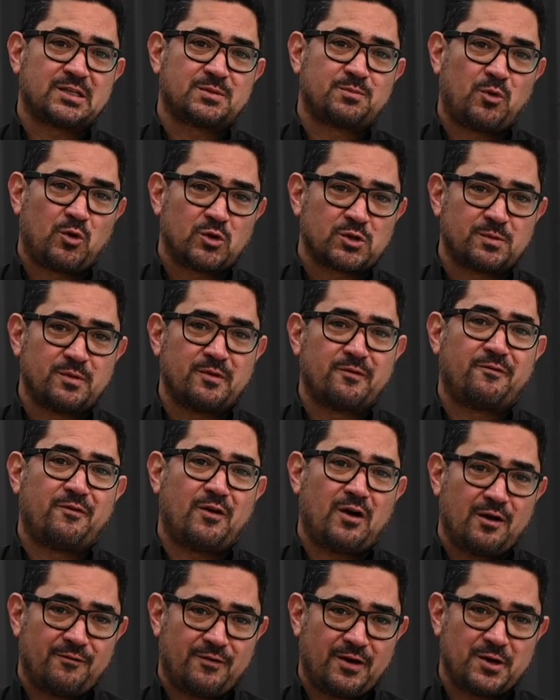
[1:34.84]
Sportsman
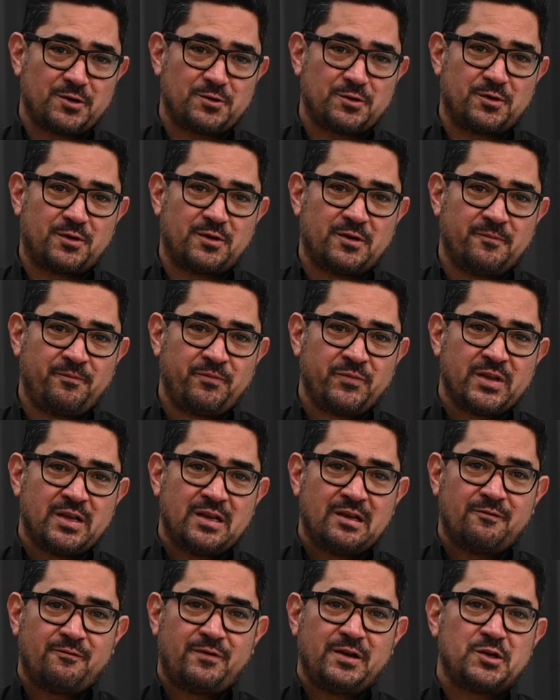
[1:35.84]
500.
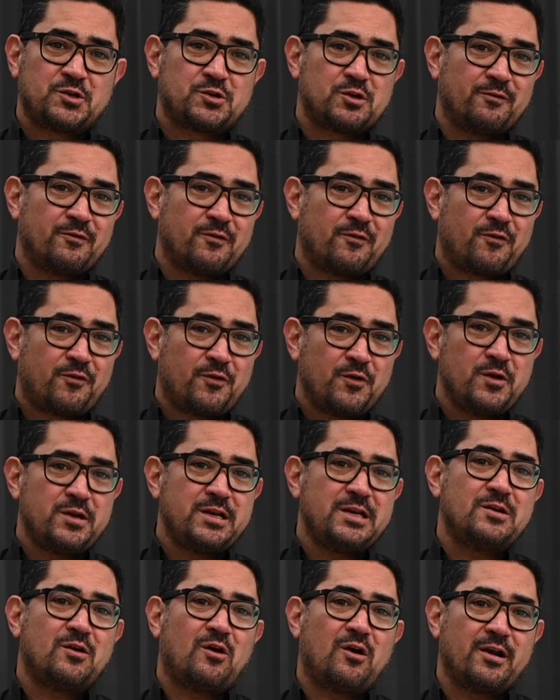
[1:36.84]
Finished off at
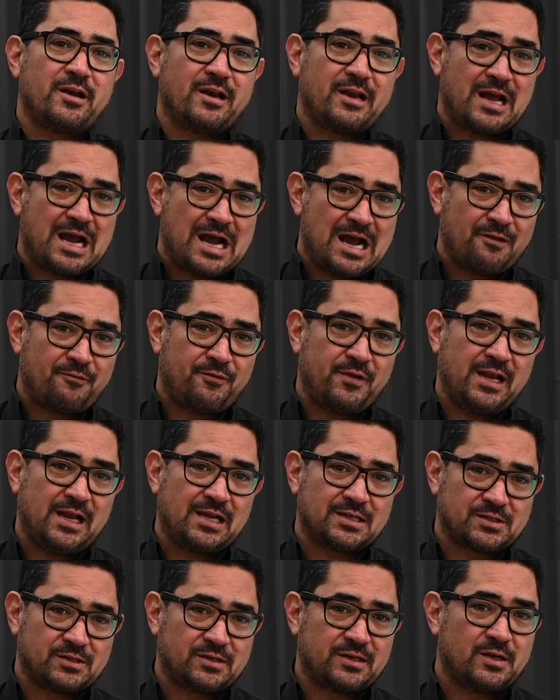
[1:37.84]

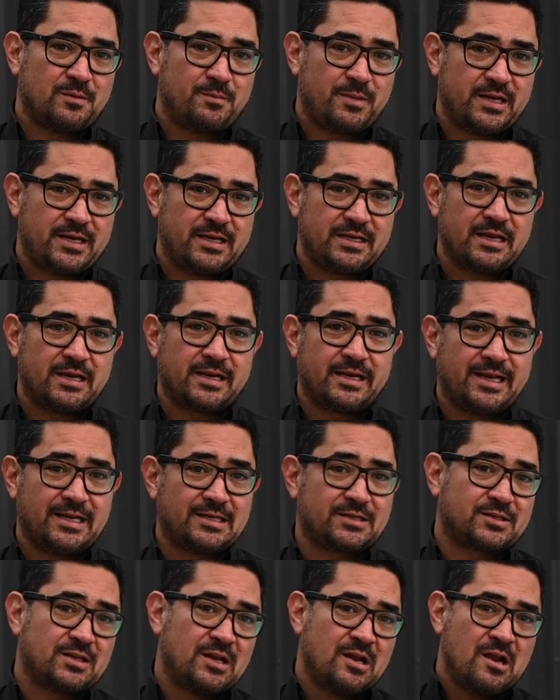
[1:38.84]
$39,500 in the bidding
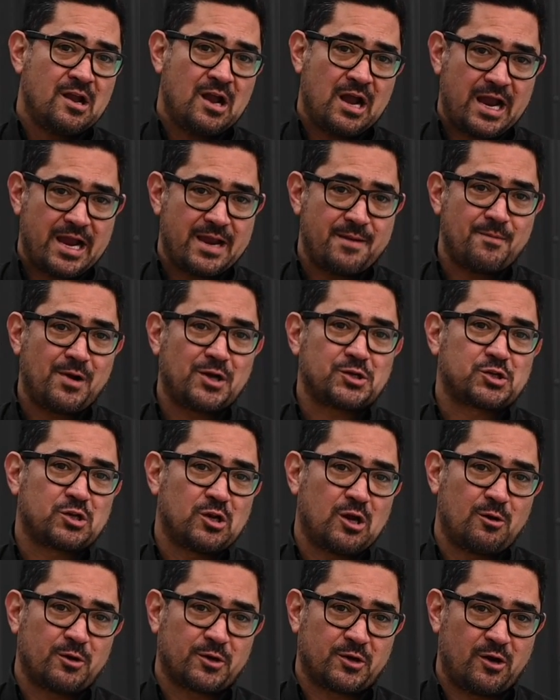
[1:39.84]
against a much
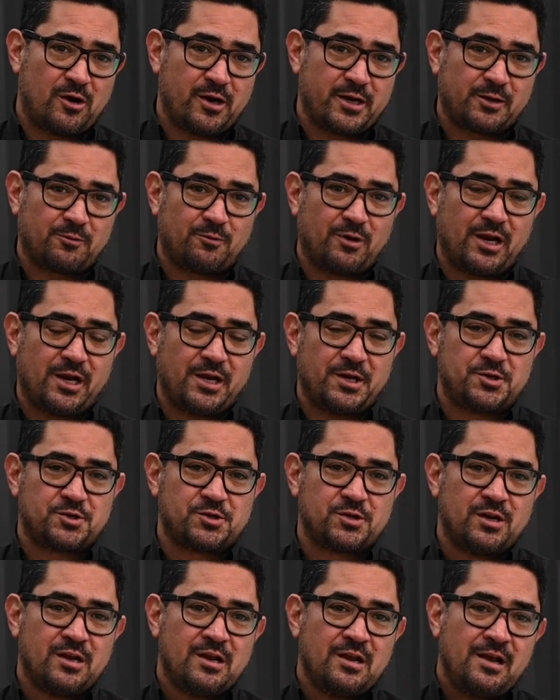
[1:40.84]
lower guiding
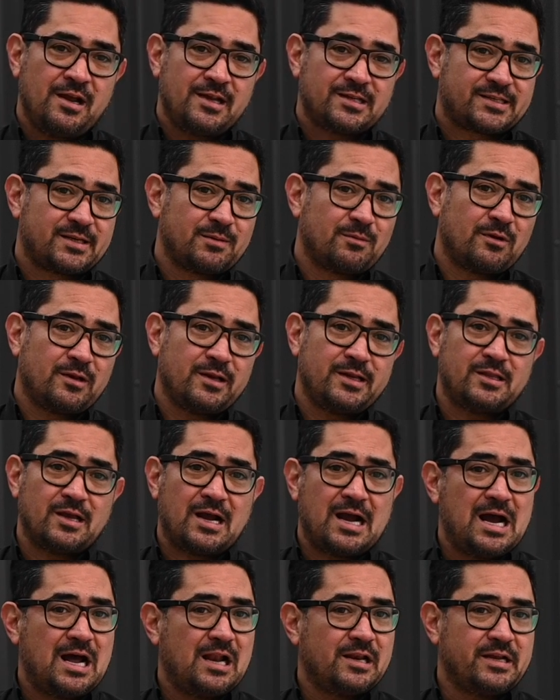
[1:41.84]
range. Similarly, the
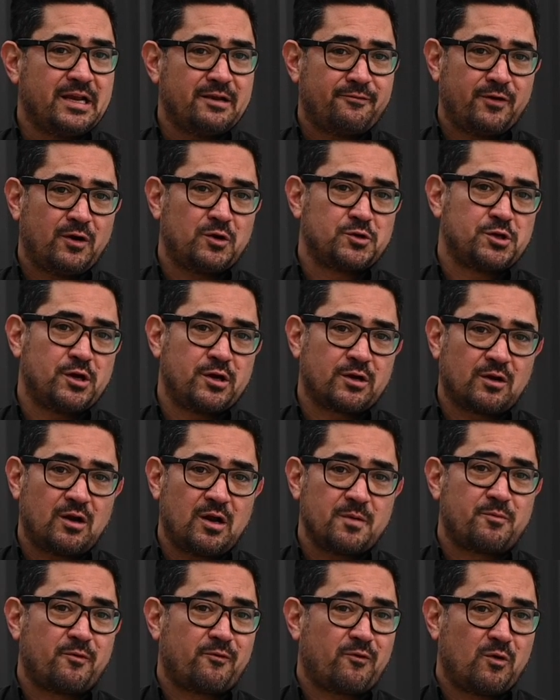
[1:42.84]
Harley FL
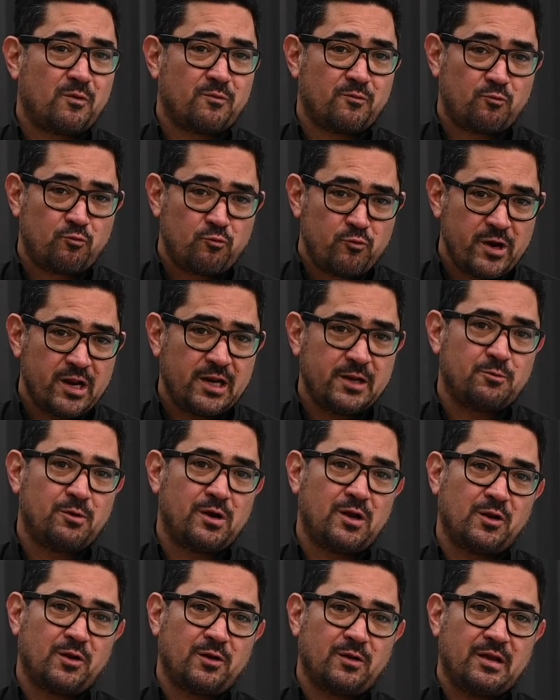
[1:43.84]
Glide performed really
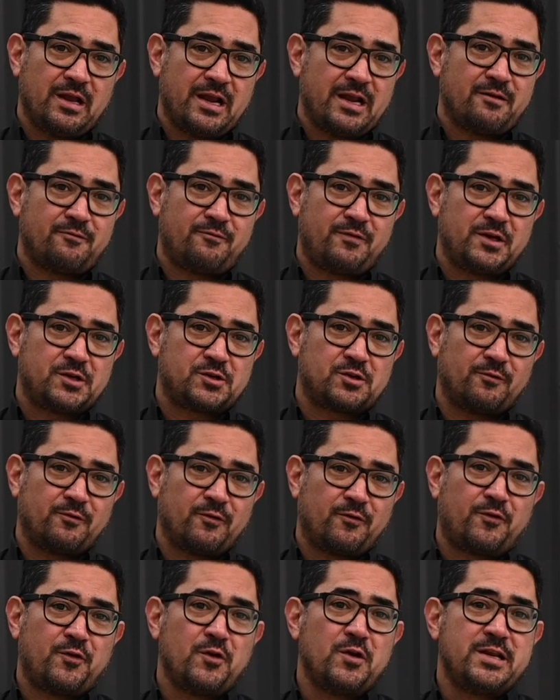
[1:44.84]
well and finished off
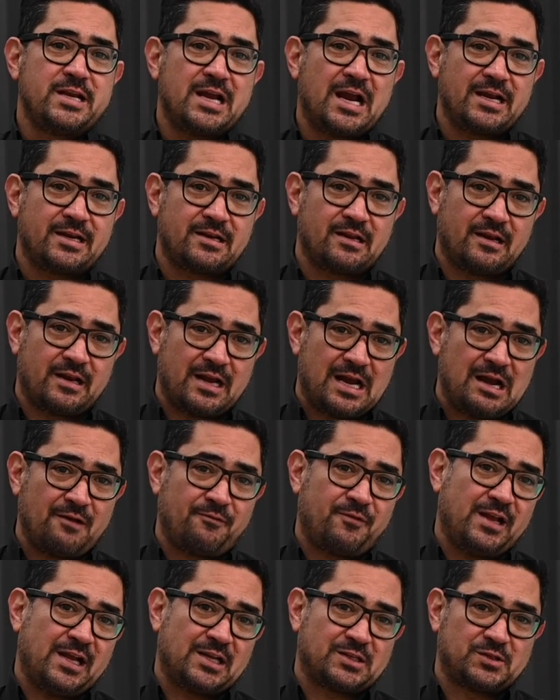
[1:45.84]
at
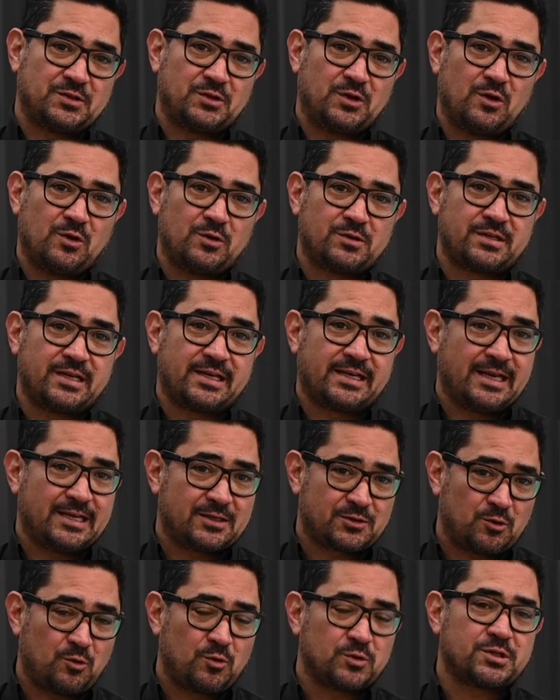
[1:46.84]
$38,500
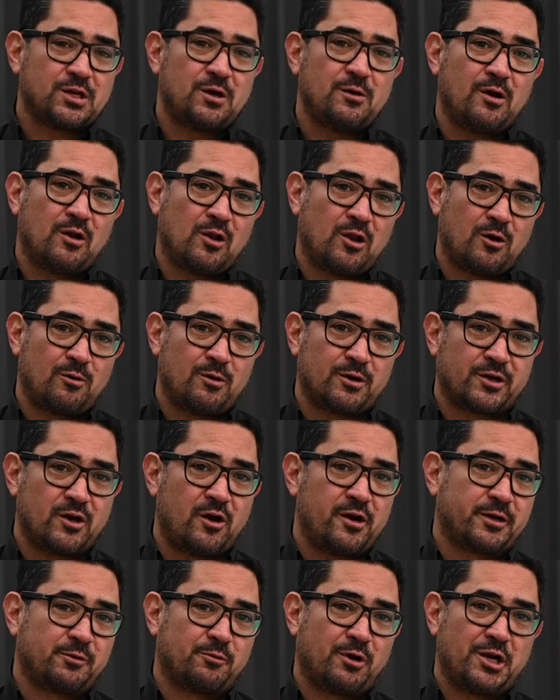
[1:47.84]
against also a lower
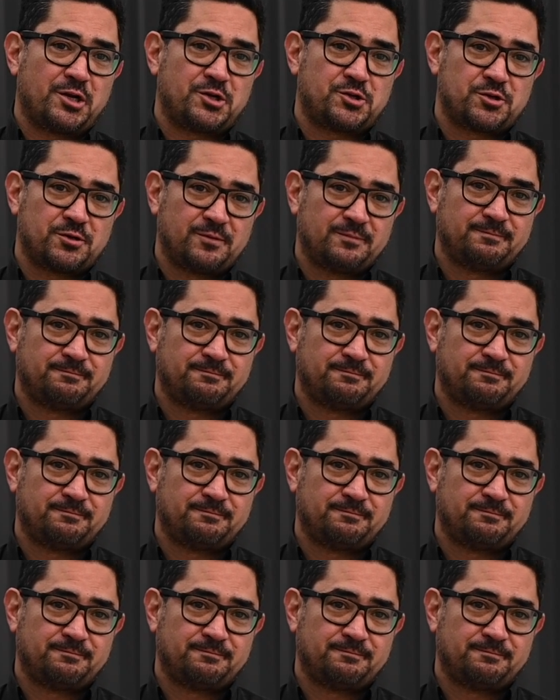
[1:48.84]
guiding range.